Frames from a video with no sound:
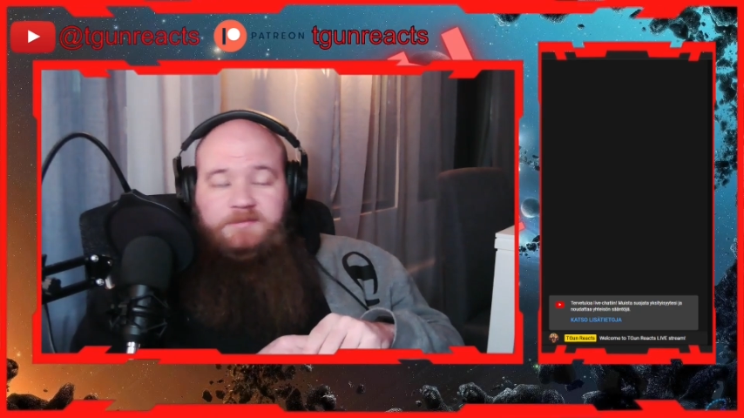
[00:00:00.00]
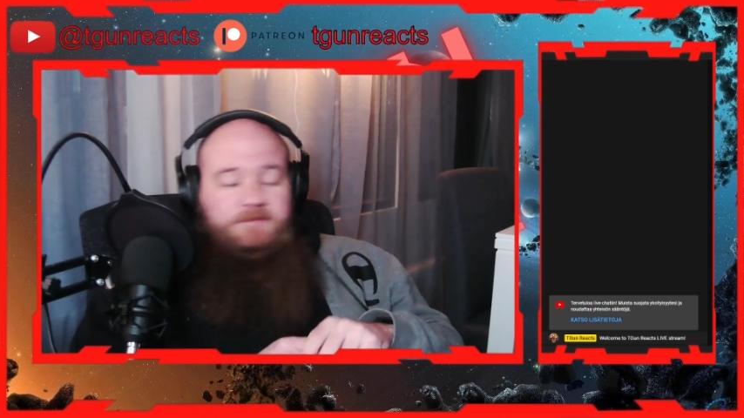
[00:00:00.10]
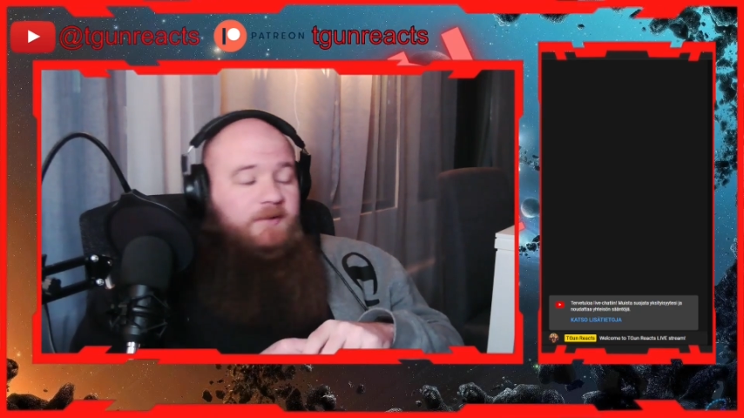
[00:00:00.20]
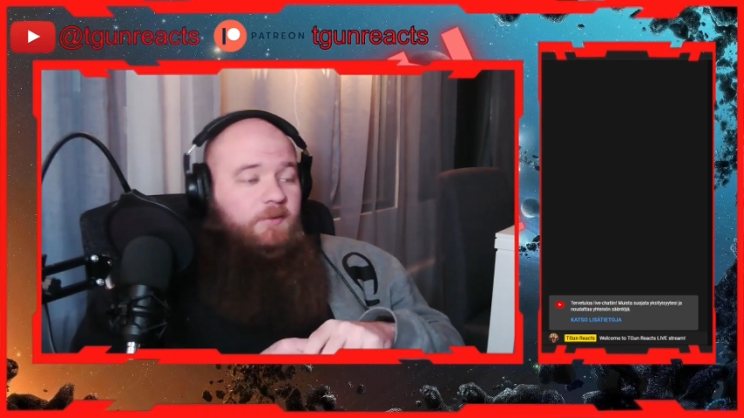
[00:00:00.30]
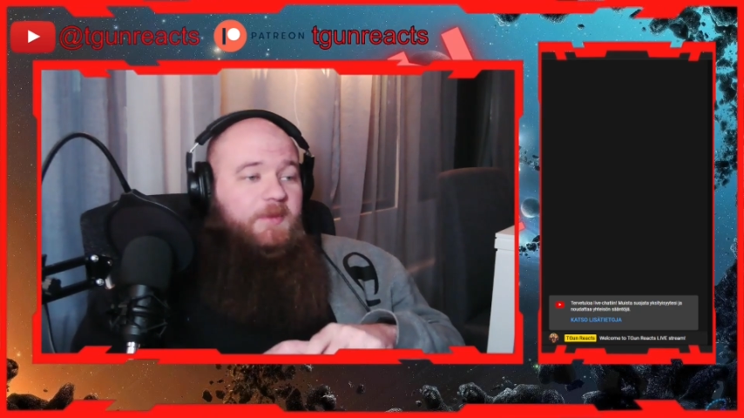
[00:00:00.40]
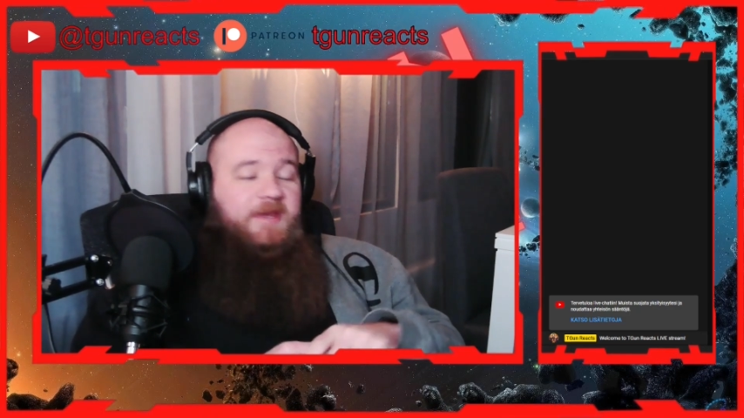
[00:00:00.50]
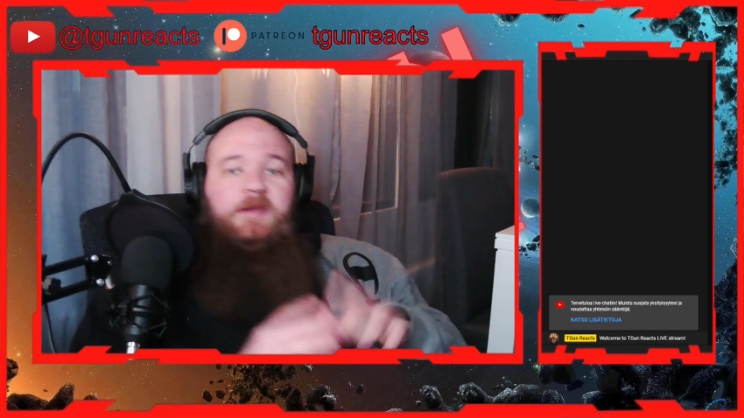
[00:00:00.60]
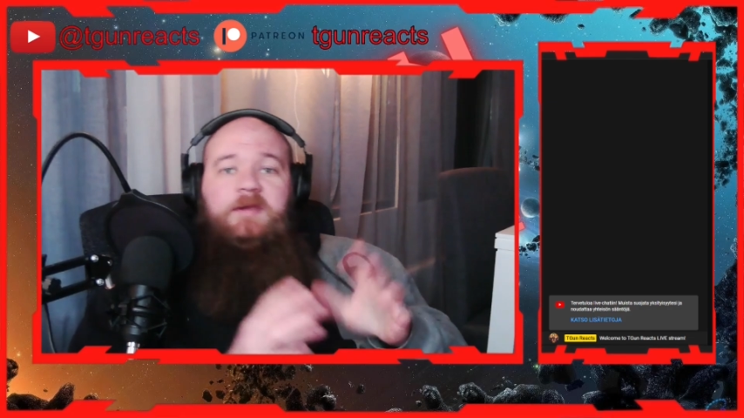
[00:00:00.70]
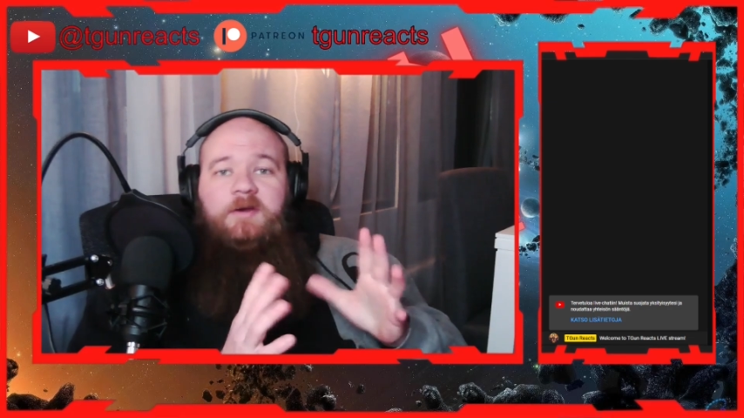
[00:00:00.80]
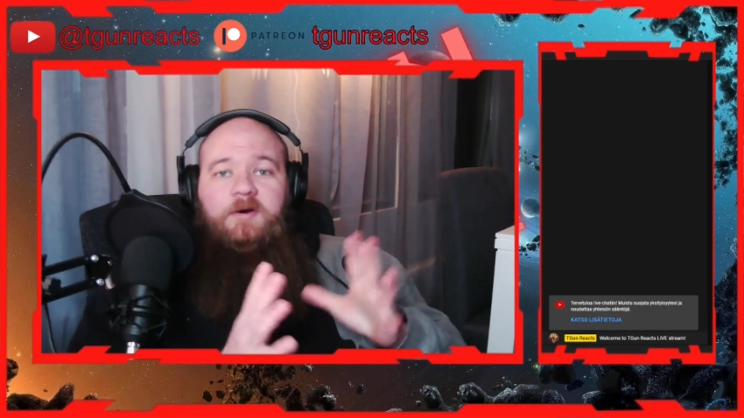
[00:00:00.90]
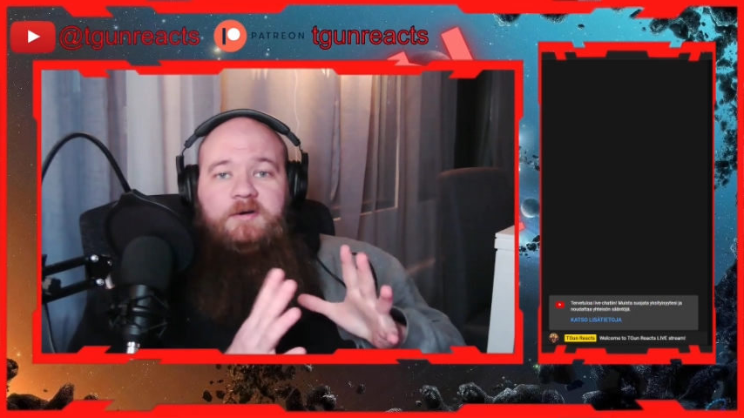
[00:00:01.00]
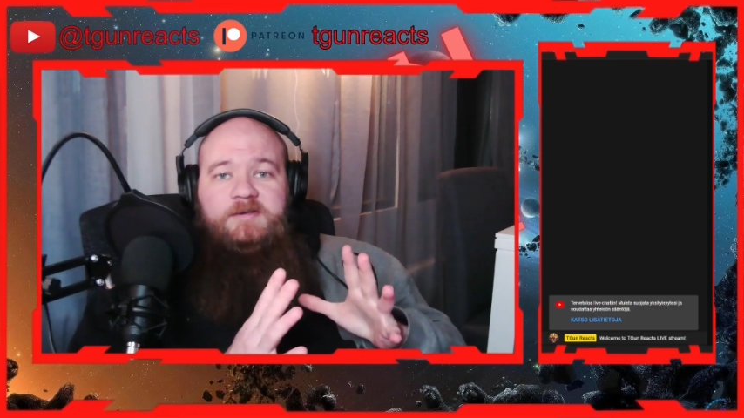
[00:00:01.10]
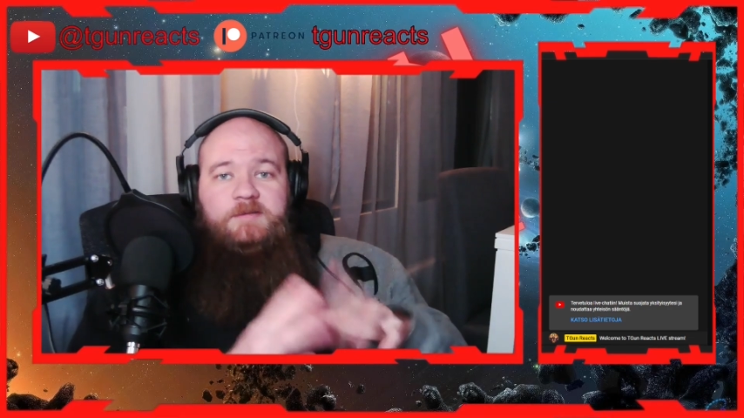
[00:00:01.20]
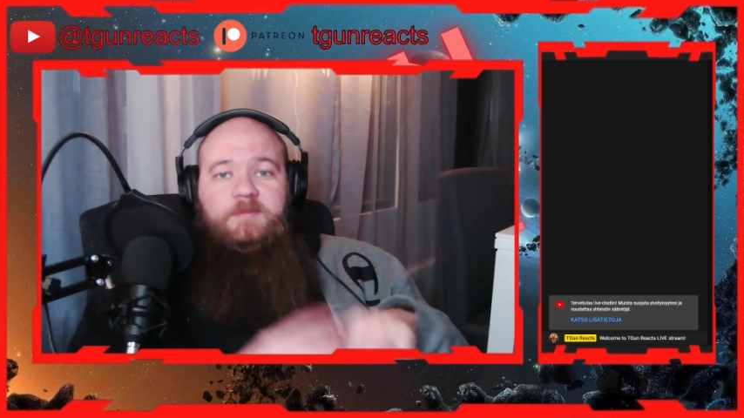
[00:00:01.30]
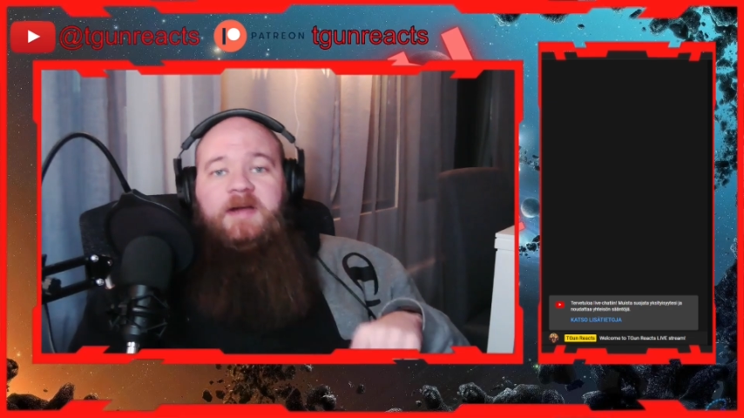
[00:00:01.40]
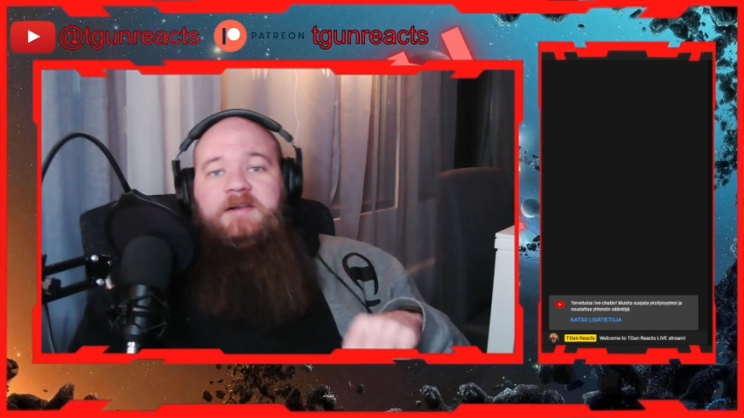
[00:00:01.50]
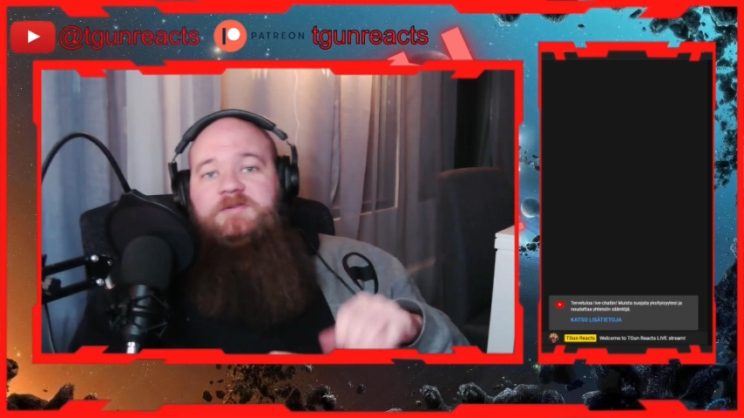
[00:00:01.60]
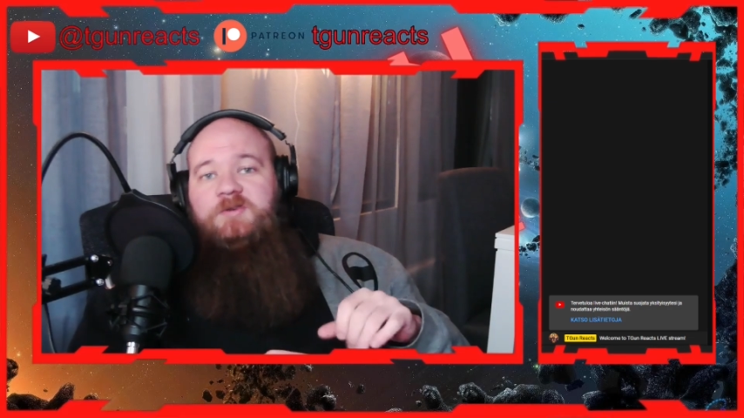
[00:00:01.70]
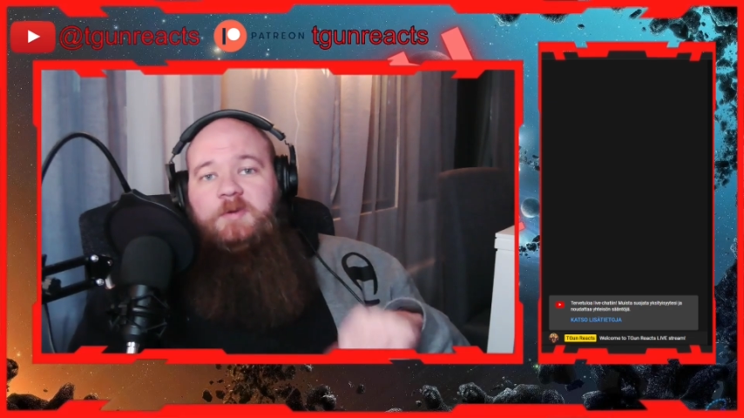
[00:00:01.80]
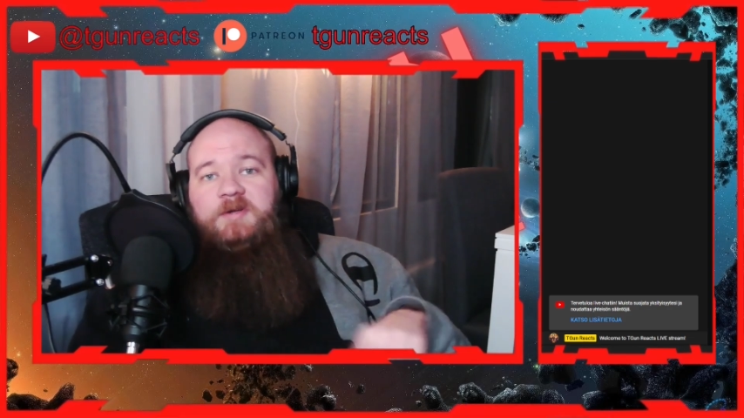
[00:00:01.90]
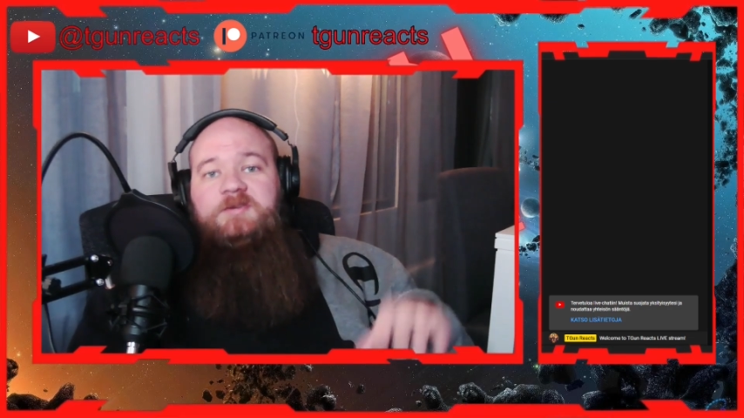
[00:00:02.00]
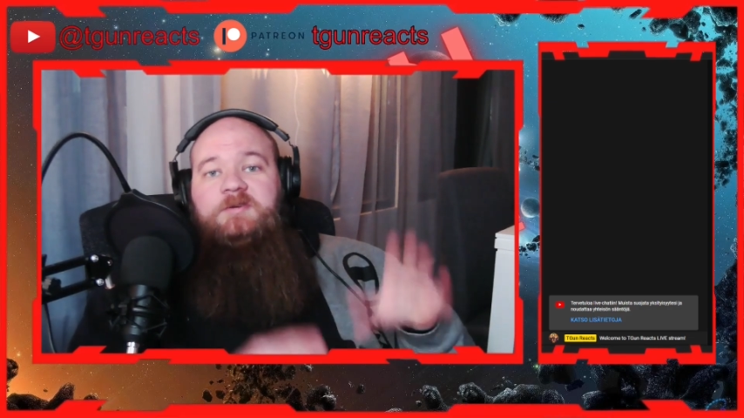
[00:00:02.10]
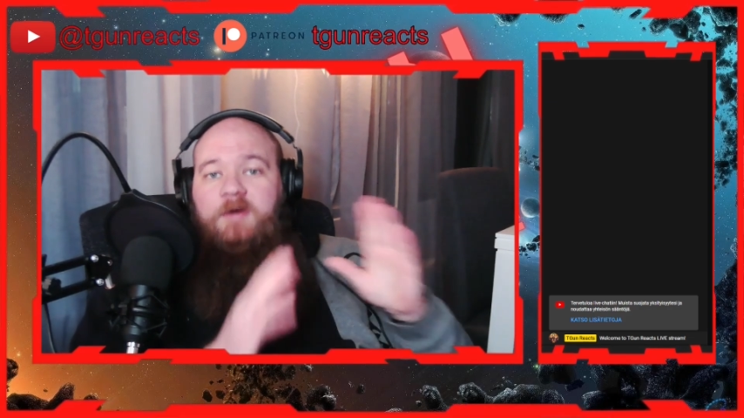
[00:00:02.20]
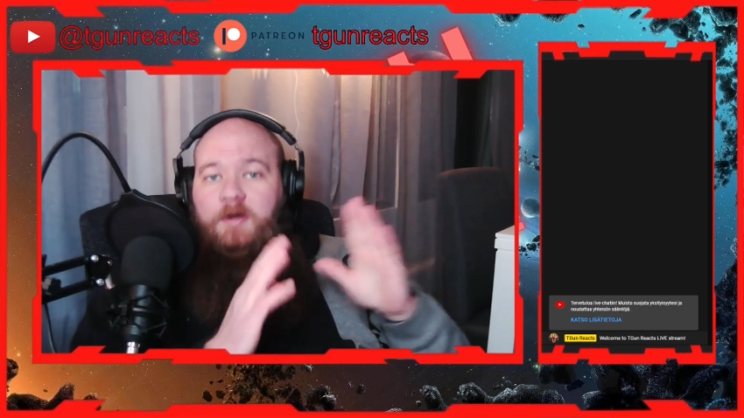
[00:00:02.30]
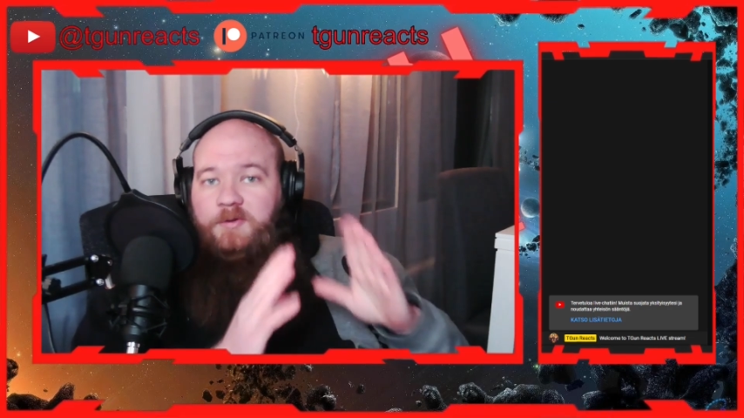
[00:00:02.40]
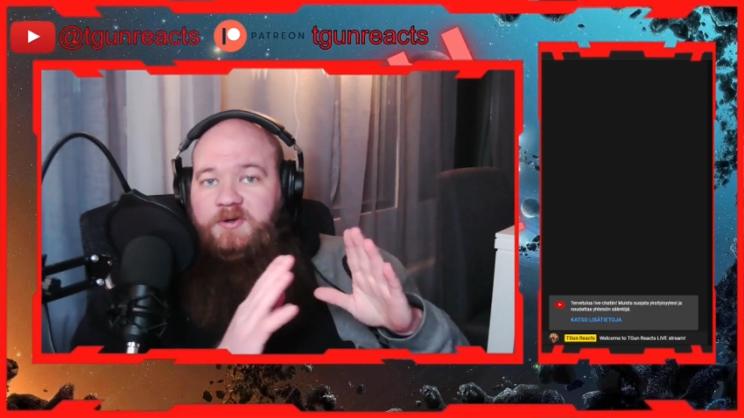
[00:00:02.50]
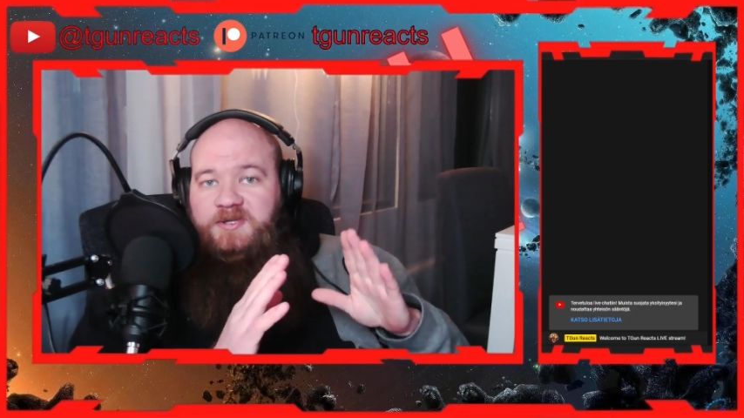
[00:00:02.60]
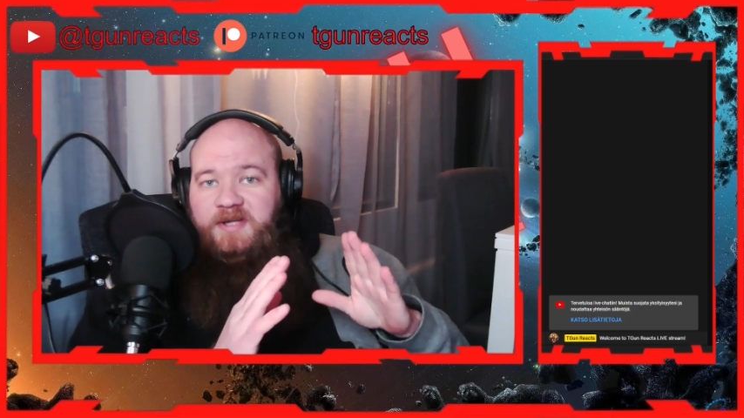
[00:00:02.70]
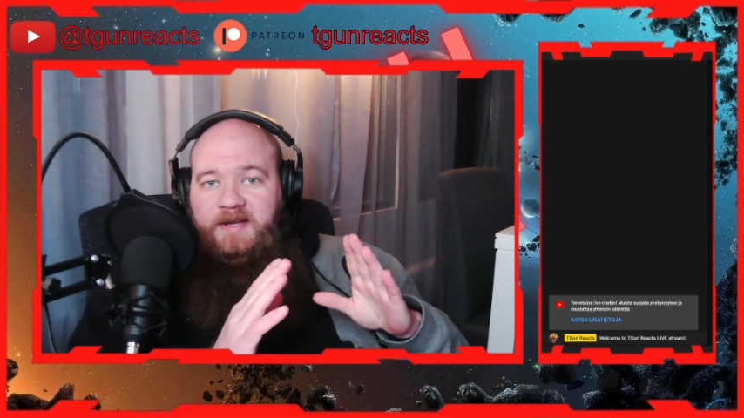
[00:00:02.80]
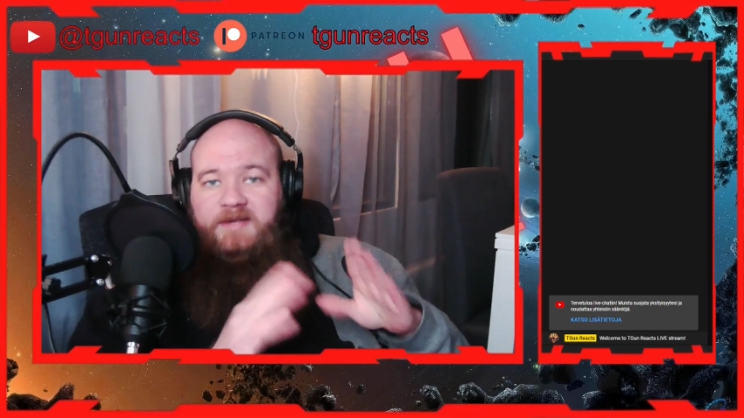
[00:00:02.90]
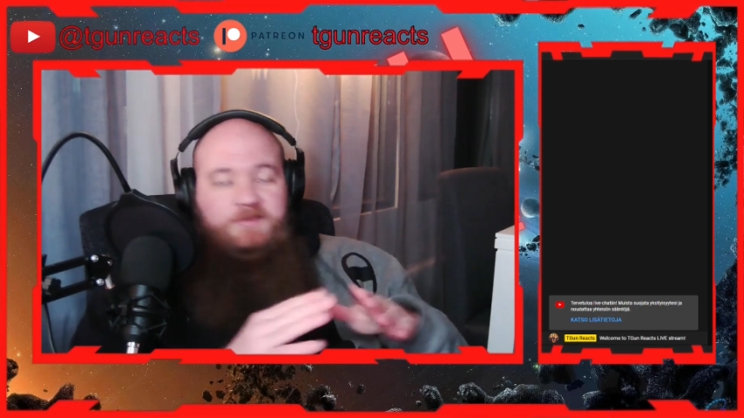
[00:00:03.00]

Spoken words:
That would be awesome and so much appreciated.